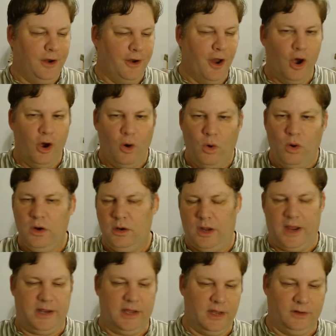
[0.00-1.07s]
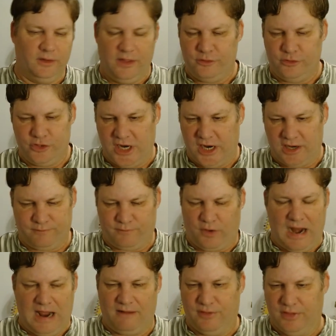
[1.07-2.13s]
No, I can get a leather jacket
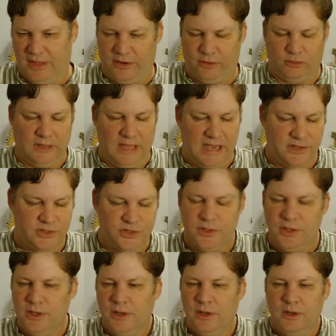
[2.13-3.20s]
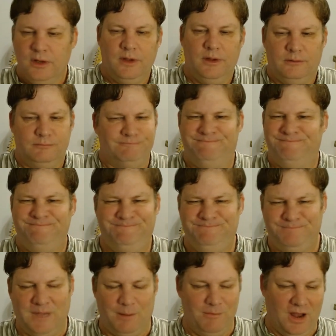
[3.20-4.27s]
for half of that or less.
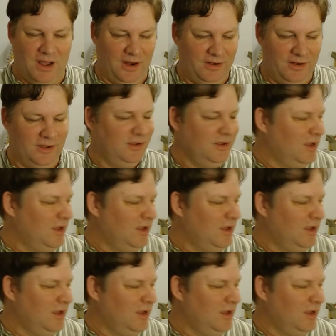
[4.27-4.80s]
I'm not.